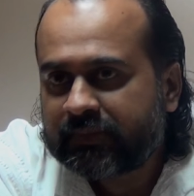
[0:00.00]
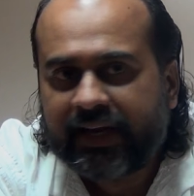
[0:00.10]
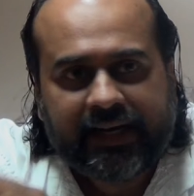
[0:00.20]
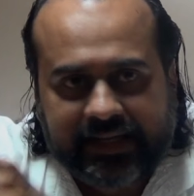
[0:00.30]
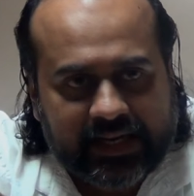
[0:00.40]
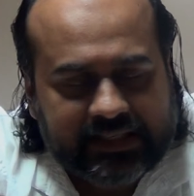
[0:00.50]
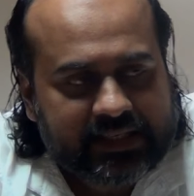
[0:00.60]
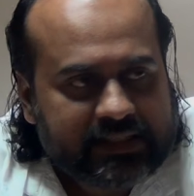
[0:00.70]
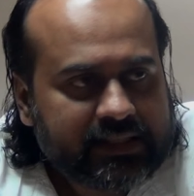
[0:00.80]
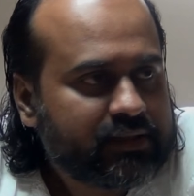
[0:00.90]

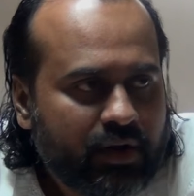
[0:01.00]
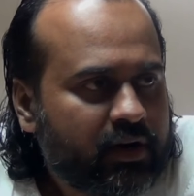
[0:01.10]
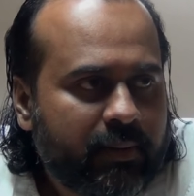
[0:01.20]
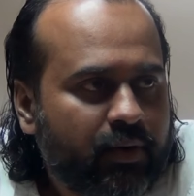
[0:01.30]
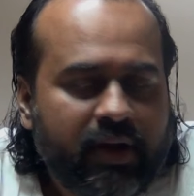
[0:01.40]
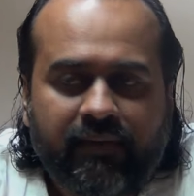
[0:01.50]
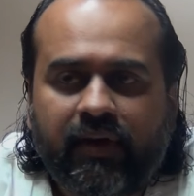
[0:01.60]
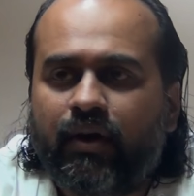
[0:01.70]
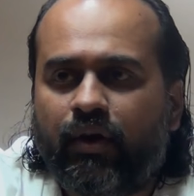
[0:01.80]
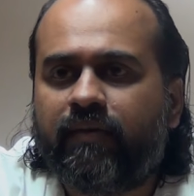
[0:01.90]
Intelligence is not about having
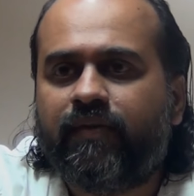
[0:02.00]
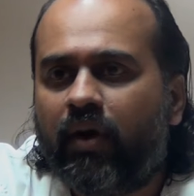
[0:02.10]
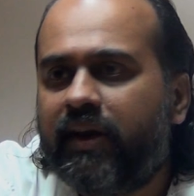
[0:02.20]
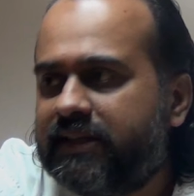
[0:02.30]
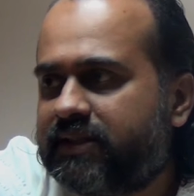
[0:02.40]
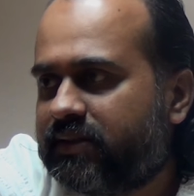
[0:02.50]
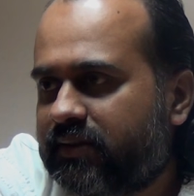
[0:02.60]
a lot of knowledge.